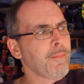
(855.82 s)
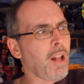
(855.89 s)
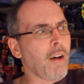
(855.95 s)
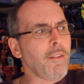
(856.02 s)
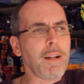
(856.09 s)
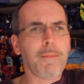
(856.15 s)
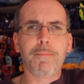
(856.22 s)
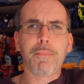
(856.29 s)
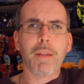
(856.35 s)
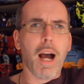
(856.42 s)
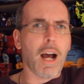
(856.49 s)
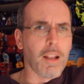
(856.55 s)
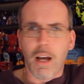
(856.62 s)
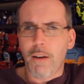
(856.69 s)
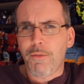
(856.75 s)
Love it.
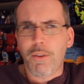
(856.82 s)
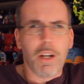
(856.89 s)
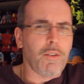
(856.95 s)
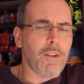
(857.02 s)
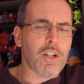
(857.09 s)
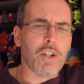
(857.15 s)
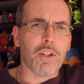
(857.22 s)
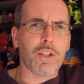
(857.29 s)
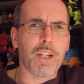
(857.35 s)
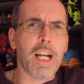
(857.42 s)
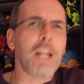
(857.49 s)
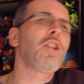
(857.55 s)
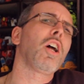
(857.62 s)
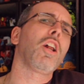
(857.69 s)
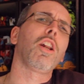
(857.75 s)
I love the original
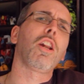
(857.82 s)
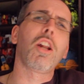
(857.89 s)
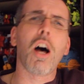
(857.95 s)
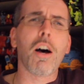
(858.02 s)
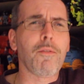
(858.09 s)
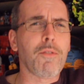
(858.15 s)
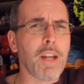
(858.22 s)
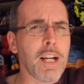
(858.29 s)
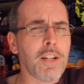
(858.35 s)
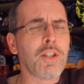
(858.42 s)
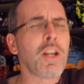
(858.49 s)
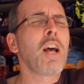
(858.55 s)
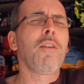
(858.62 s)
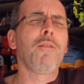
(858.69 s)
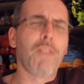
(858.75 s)
Siege. Love
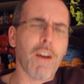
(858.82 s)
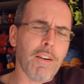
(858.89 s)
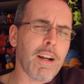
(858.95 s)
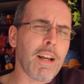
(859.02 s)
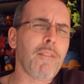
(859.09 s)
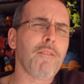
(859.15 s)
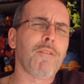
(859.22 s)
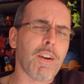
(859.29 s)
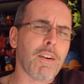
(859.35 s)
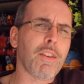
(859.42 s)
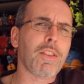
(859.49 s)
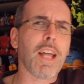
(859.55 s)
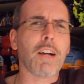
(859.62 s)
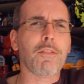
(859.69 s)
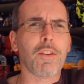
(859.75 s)
this. Very,
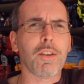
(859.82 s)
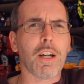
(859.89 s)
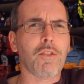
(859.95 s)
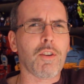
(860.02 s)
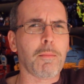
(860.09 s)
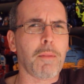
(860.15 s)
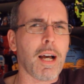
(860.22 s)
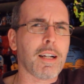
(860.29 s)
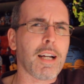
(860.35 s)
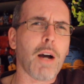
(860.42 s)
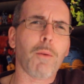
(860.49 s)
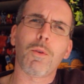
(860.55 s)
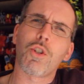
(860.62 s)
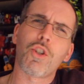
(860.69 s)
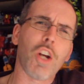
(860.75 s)
very thankful that Grimlock
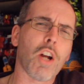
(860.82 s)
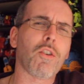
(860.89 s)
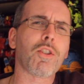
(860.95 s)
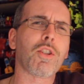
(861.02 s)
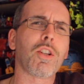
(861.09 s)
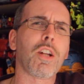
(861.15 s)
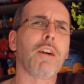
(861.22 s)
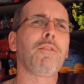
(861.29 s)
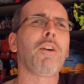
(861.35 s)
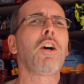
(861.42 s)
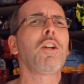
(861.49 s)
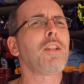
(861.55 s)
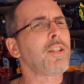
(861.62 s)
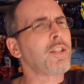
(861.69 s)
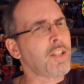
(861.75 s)
Gun was generous enough
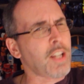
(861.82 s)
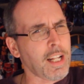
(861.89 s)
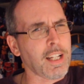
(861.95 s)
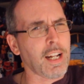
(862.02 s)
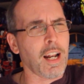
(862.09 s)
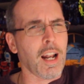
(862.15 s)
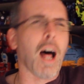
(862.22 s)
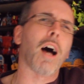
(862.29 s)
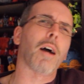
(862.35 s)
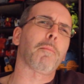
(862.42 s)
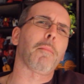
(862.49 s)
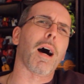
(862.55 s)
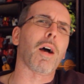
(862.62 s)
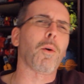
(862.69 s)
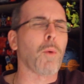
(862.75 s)
to send it
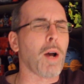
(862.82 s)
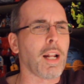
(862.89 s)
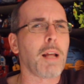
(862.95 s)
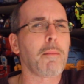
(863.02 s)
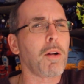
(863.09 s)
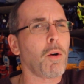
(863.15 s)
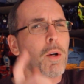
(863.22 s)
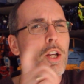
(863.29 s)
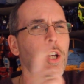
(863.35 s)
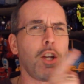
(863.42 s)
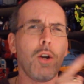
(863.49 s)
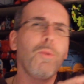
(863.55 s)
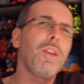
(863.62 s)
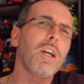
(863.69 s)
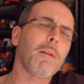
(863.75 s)
along my way. Let me know what
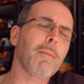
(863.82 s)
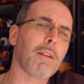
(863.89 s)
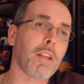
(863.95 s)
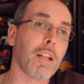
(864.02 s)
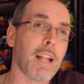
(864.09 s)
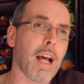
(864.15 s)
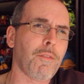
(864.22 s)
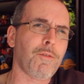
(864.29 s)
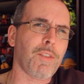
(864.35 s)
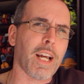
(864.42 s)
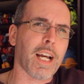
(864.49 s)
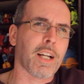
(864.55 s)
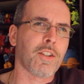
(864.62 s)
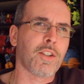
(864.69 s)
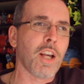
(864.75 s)
you think about the
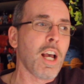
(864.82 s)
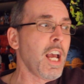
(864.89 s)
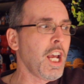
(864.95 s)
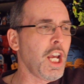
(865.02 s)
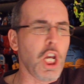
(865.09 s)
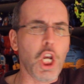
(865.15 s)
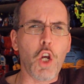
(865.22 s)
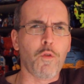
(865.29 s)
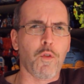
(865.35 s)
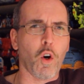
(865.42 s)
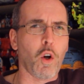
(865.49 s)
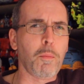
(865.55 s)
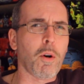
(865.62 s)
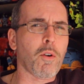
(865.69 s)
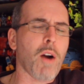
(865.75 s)
Netflix
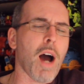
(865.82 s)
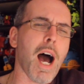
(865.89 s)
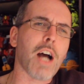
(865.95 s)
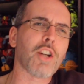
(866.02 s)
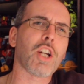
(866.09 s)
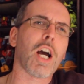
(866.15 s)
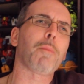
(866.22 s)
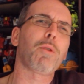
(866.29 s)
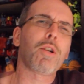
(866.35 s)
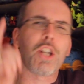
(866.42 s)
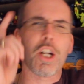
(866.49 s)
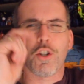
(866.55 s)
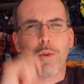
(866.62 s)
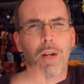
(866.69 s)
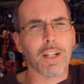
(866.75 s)
Evil Mirage. I
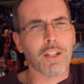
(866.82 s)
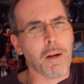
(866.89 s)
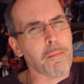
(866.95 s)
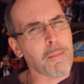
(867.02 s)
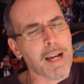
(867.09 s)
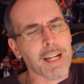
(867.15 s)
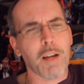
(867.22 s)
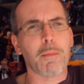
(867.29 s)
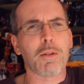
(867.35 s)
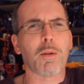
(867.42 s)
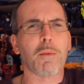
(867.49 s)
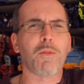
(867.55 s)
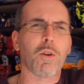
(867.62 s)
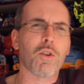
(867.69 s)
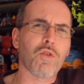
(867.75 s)
appreciate you guys coming by and giving me
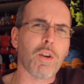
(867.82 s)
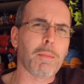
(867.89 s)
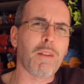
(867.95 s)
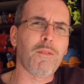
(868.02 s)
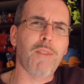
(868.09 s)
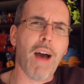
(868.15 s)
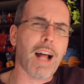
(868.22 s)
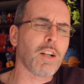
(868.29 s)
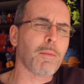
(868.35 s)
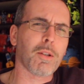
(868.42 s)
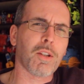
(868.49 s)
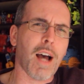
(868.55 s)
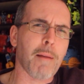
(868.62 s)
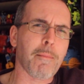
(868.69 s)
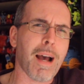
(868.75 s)
some of your extremely
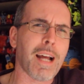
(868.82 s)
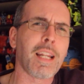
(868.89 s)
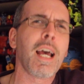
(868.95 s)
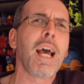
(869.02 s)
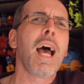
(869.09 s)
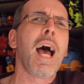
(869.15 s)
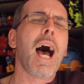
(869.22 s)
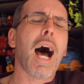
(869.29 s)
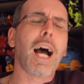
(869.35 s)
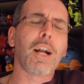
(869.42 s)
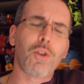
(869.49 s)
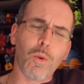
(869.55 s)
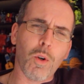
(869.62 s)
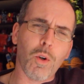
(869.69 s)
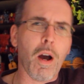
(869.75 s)
valuable time, man.
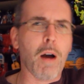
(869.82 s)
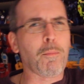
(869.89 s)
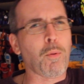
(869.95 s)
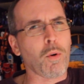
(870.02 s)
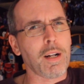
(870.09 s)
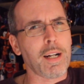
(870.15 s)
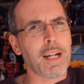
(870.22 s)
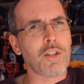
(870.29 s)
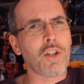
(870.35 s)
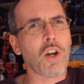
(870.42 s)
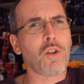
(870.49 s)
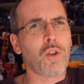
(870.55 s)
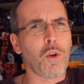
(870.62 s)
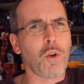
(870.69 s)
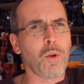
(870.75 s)
I do know how important it
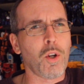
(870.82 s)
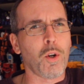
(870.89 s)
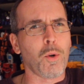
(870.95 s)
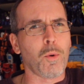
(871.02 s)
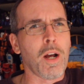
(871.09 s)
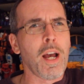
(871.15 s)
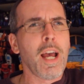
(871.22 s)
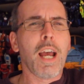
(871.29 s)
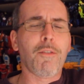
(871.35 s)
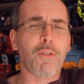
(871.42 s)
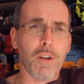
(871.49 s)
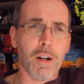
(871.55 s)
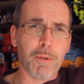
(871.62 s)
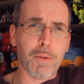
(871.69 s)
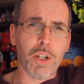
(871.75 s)
is to you. If
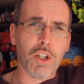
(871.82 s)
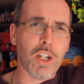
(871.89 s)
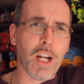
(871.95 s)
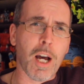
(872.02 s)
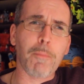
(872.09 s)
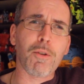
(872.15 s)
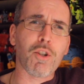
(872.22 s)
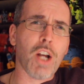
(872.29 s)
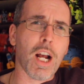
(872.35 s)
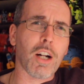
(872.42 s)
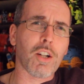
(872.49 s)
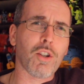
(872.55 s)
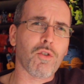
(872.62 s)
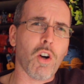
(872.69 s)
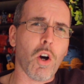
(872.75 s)
you're in a position to help the
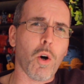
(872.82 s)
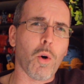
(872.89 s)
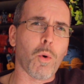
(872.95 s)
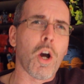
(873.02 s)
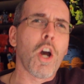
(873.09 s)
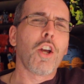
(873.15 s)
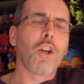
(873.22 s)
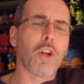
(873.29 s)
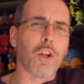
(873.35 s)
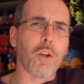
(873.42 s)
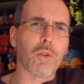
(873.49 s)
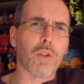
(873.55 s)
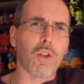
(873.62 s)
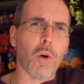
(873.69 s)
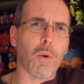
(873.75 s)
channel to grow, you can
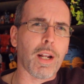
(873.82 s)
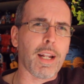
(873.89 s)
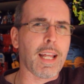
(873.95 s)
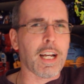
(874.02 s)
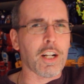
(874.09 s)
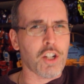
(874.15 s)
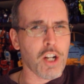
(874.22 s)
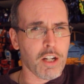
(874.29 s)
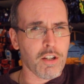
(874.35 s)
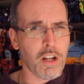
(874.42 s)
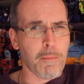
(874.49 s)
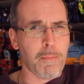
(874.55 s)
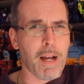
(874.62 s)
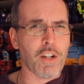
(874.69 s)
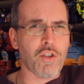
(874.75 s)
use the donate link, check us
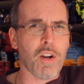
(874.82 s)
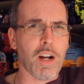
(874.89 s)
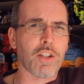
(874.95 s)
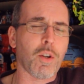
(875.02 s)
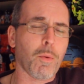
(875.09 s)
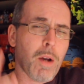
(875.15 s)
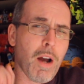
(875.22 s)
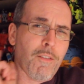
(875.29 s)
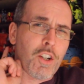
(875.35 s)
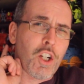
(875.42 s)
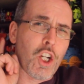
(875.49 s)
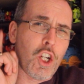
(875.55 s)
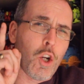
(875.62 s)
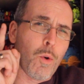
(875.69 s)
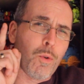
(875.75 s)
out on Patreon, see what we offer
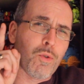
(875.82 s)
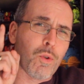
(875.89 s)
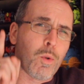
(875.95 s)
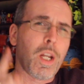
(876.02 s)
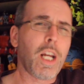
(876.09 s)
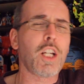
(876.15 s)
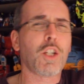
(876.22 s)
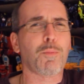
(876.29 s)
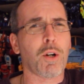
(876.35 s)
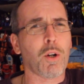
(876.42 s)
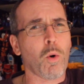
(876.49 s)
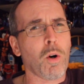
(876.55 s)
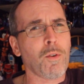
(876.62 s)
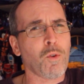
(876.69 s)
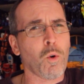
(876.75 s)
to you through
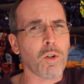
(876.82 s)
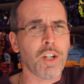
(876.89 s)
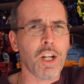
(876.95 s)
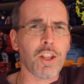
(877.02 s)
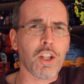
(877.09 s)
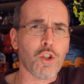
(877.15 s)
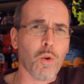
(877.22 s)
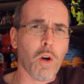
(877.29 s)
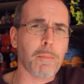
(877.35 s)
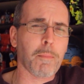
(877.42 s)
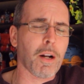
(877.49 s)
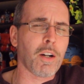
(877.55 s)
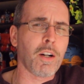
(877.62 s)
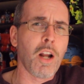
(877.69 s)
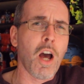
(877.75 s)
Teespring, or of course hit the join
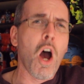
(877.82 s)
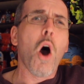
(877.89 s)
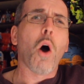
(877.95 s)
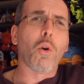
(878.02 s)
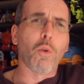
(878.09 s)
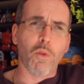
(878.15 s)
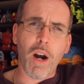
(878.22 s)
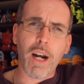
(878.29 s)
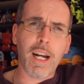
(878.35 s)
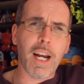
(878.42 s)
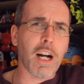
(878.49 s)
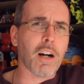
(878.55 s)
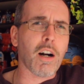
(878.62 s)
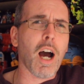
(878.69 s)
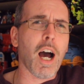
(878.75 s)
button right
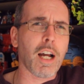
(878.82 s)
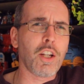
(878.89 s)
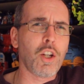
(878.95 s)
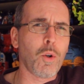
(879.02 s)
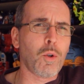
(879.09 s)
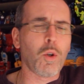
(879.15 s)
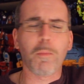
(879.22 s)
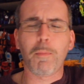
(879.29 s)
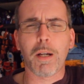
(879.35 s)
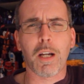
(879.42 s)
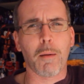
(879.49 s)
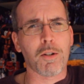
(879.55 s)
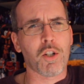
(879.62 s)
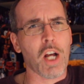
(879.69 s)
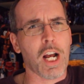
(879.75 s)
here on YouTube,
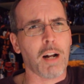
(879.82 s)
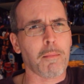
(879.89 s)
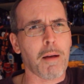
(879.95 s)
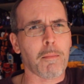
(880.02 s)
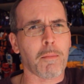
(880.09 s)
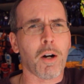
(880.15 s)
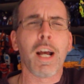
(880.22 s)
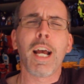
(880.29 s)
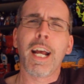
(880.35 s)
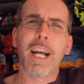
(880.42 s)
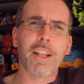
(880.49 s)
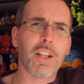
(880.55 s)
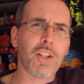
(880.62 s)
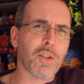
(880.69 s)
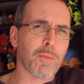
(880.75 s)
become a channel member,
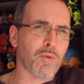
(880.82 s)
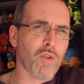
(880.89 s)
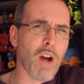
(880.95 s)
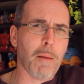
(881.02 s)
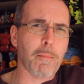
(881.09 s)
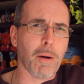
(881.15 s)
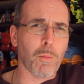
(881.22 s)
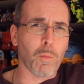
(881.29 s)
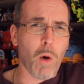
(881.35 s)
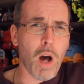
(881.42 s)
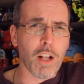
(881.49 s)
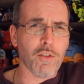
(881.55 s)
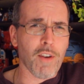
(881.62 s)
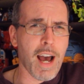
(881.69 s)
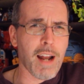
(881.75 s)
hit the subscribe button
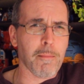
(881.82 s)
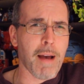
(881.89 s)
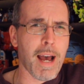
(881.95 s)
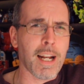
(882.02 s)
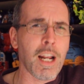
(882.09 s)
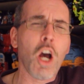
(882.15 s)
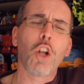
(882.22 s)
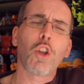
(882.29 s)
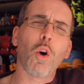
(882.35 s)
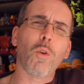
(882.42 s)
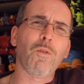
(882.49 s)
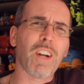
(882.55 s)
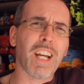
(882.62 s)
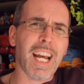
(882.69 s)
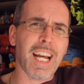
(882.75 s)
while you're at it, man.
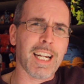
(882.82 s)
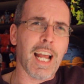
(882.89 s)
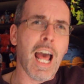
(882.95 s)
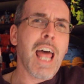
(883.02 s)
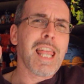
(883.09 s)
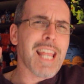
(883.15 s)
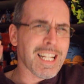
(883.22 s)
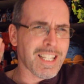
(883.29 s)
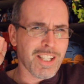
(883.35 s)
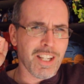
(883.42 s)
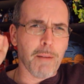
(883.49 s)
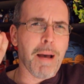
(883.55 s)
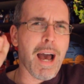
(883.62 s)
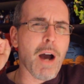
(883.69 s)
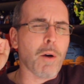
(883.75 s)
Don't forget that
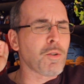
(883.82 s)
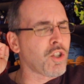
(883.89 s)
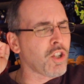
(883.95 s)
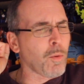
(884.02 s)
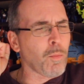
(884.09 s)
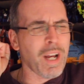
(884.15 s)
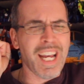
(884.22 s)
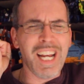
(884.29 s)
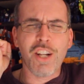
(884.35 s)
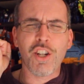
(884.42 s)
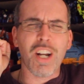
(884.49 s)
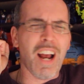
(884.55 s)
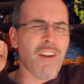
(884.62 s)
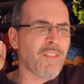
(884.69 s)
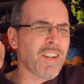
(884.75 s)
somehow, someway,
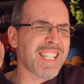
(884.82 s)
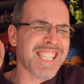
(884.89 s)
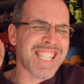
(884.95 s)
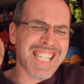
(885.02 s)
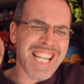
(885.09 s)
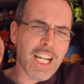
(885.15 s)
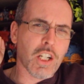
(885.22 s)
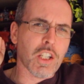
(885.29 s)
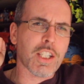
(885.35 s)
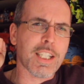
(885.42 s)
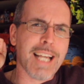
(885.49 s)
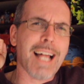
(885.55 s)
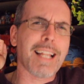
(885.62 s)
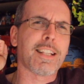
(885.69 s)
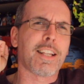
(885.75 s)
each and every single
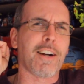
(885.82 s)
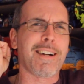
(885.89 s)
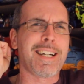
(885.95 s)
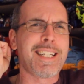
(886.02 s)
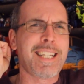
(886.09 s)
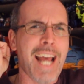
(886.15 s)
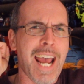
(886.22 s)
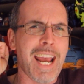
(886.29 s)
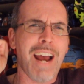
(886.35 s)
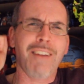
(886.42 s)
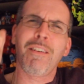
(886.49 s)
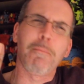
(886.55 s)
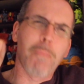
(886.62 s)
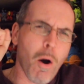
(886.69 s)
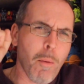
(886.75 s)
solitary day,
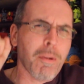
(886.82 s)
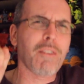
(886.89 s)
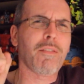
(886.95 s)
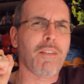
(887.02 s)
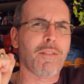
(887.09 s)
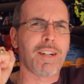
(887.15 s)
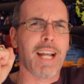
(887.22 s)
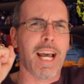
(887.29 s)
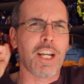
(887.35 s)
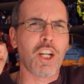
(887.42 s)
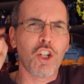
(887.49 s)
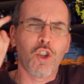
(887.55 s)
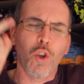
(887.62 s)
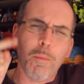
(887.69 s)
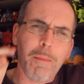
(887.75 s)
every moment of every day,
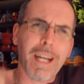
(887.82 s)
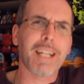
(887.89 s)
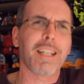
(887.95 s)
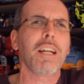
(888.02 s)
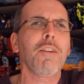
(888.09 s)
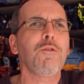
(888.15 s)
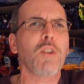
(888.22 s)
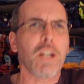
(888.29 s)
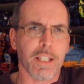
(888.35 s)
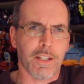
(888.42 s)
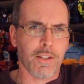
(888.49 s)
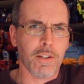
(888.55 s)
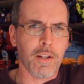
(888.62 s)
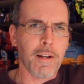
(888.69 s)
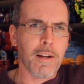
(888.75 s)
you do make a
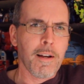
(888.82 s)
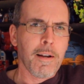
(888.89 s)
difference.